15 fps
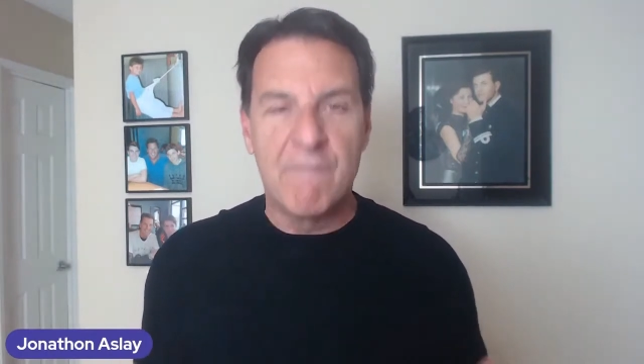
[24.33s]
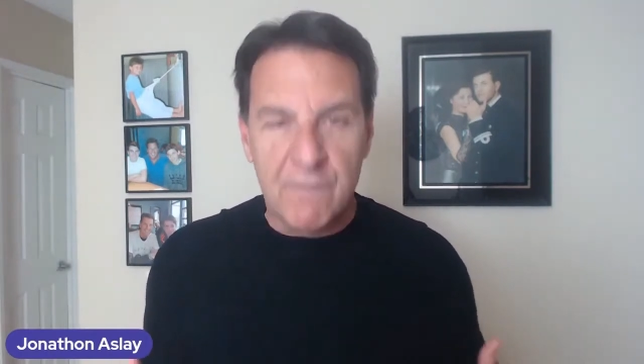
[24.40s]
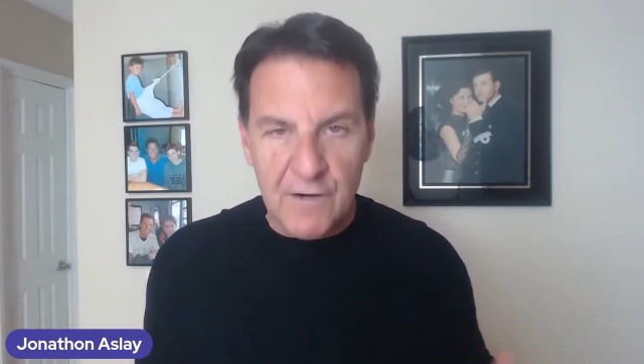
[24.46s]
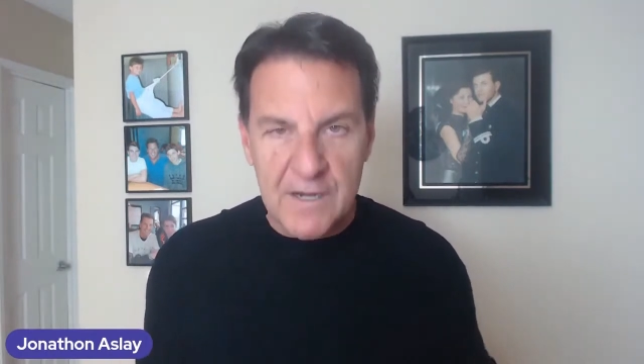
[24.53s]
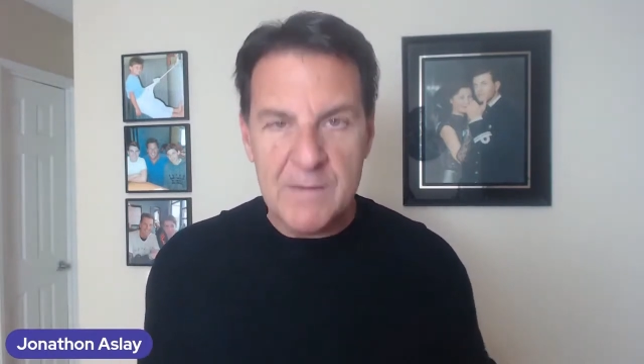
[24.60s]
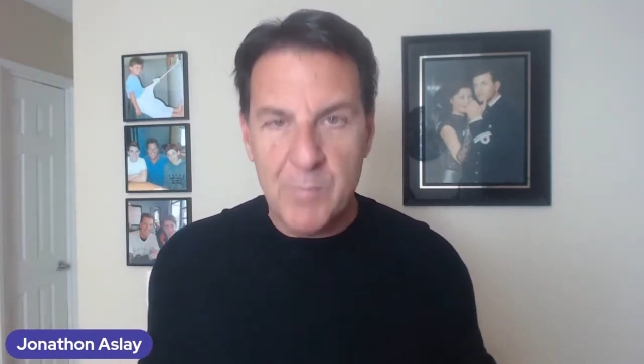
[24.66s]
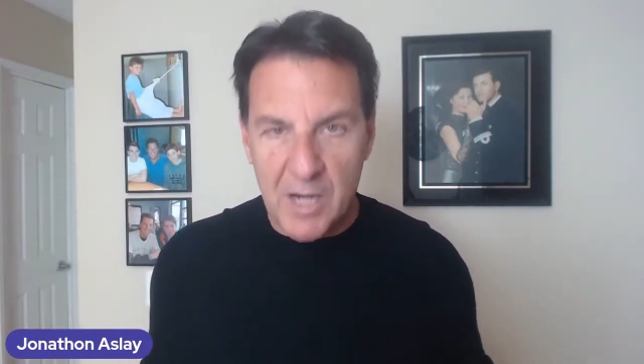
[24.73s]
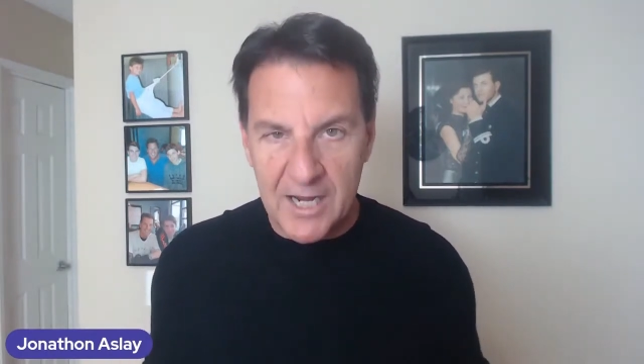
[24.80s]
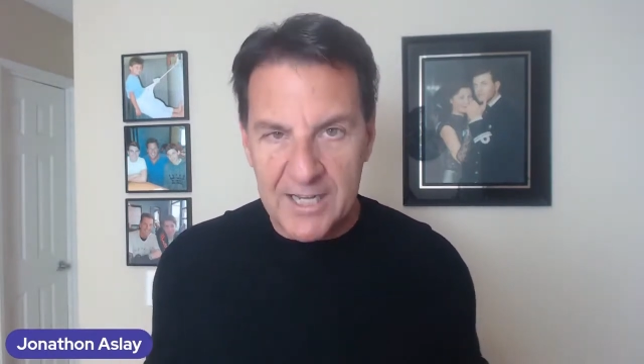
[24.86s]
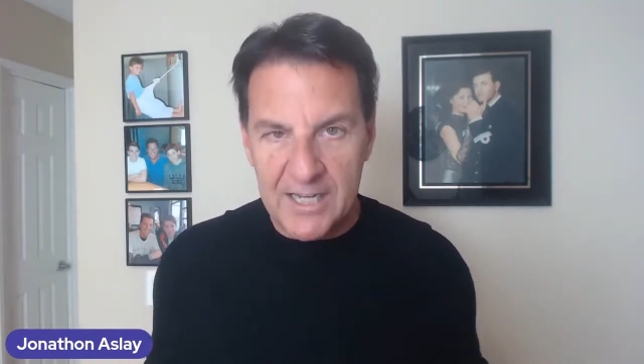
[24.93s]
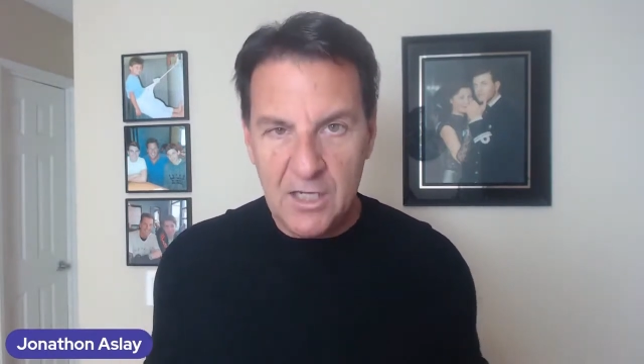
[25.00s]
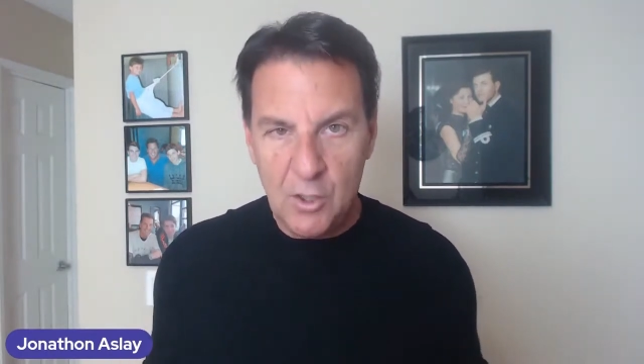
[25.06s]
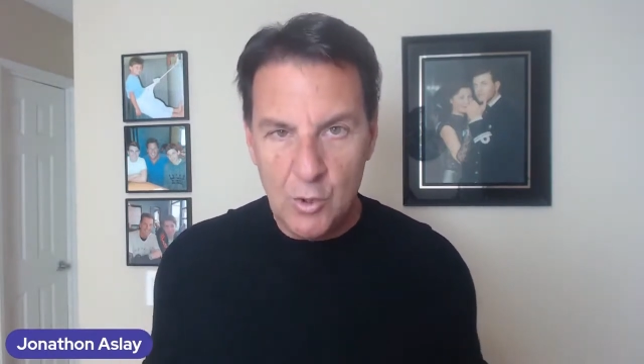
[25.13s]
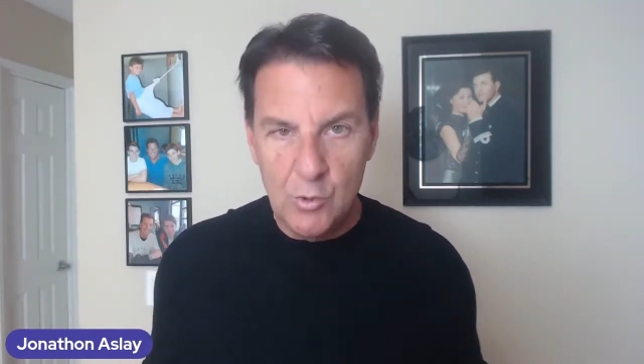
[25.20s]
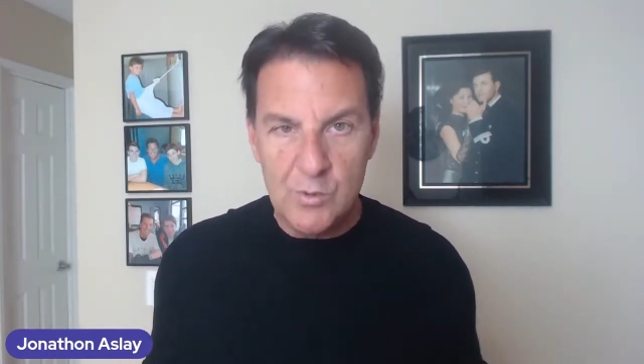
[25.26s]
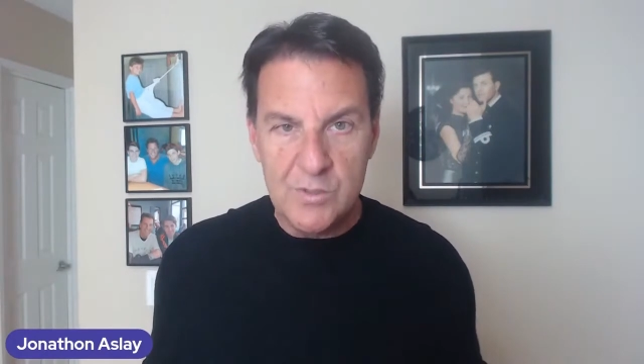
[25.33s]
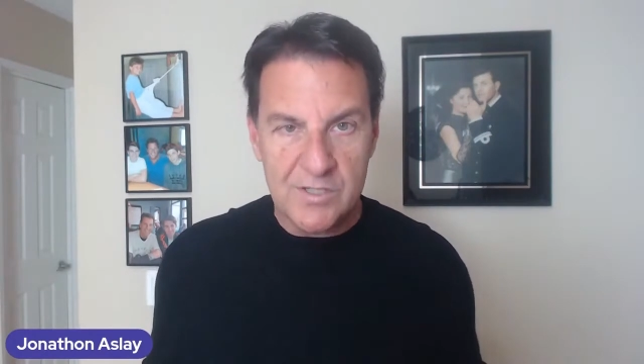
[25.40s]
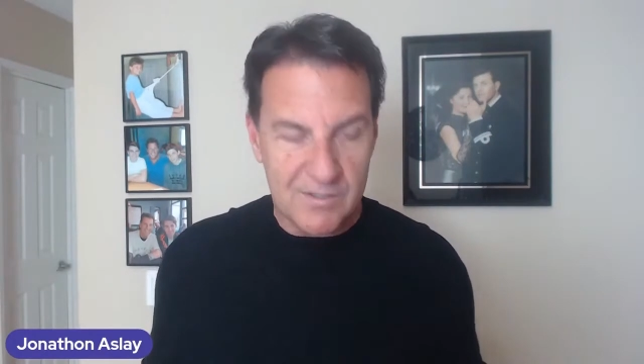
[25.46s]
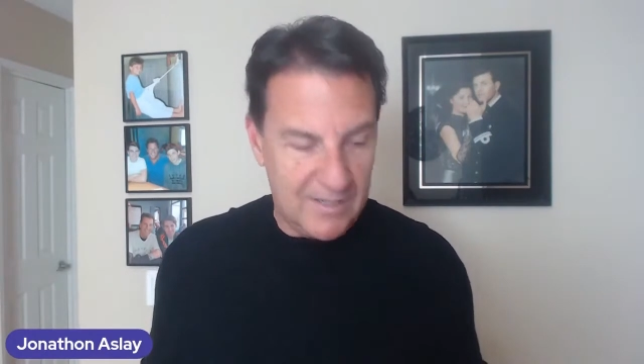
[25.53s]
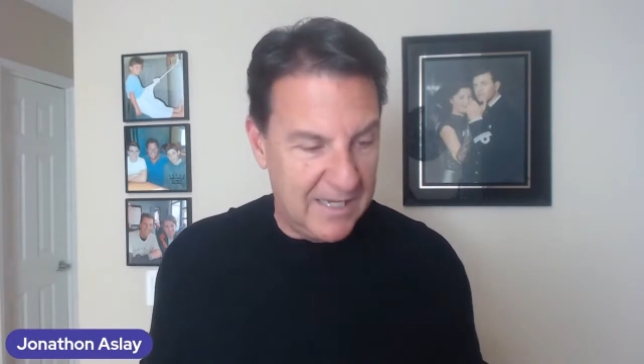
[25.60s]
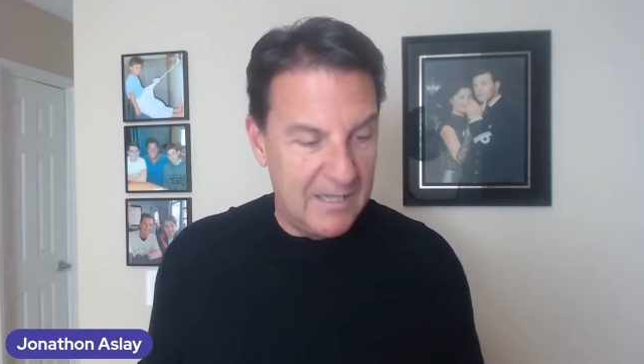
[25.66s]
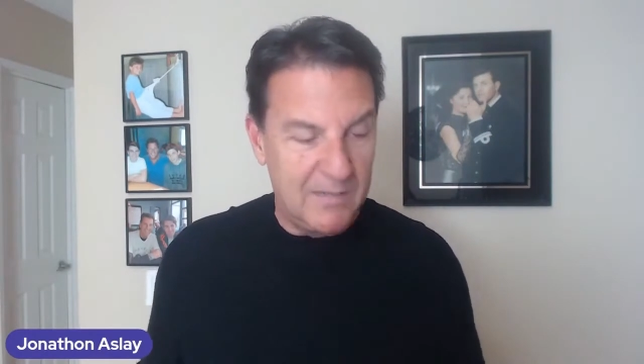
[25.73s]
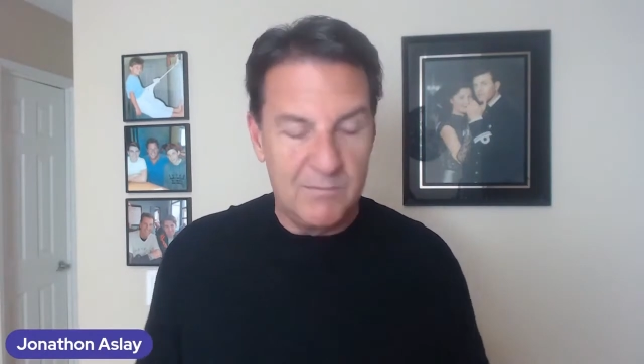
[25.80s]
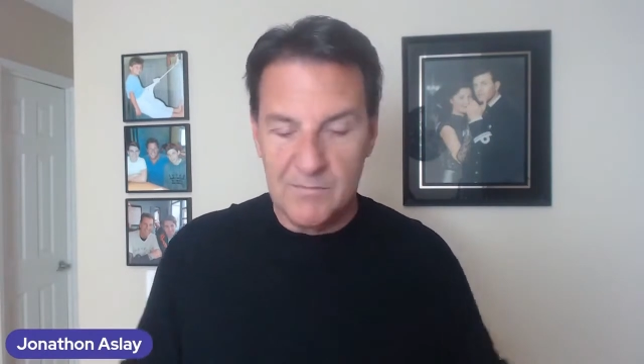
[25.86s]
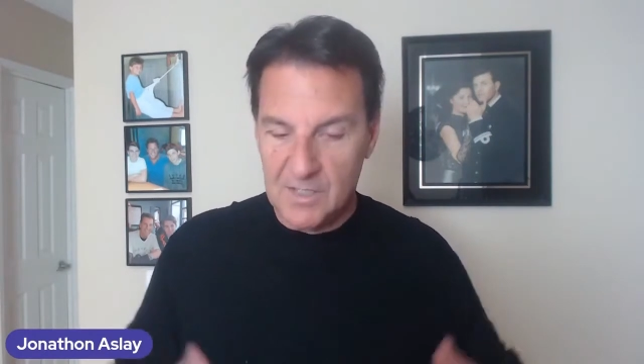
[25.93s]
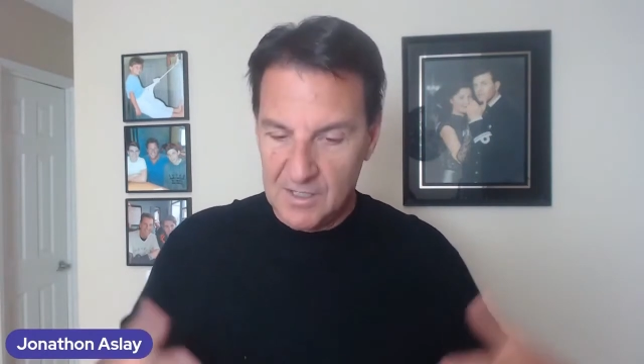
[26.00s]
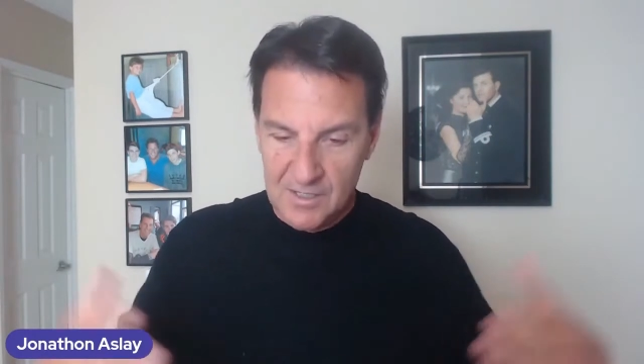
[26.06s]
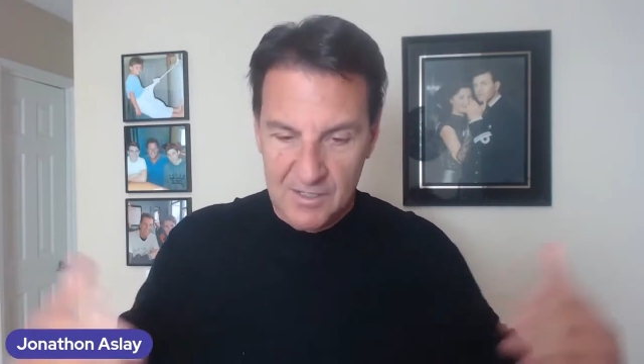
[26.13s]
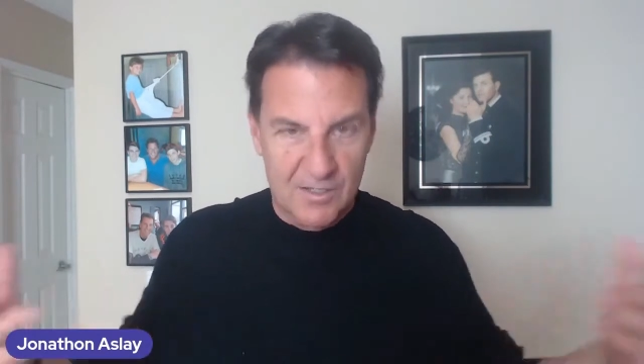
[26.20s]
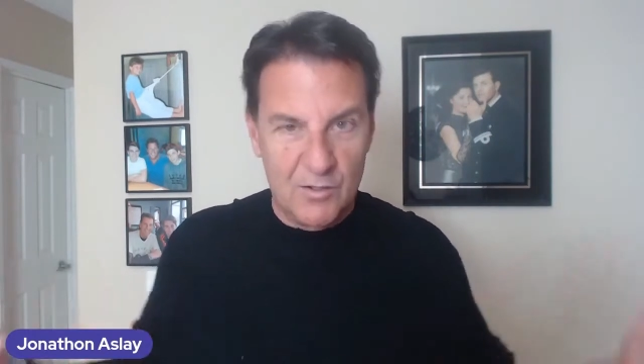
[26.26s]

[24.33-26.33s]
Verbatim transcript: everybody who's in